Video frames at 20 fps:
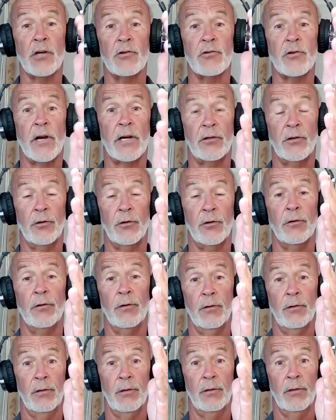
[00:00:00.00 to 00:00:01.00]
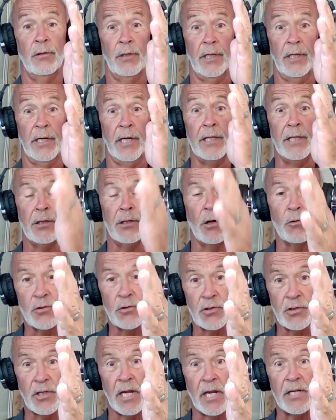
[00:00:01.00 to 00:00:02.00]
the contractor
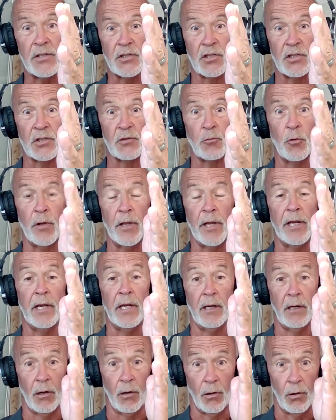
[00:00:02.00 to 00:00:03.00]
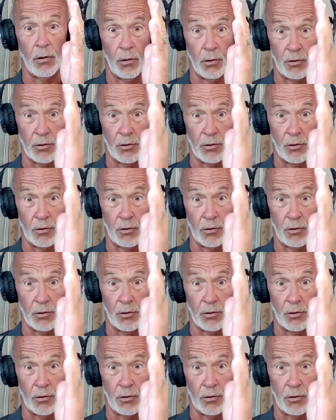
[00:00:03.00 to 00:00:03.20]
in those cases where they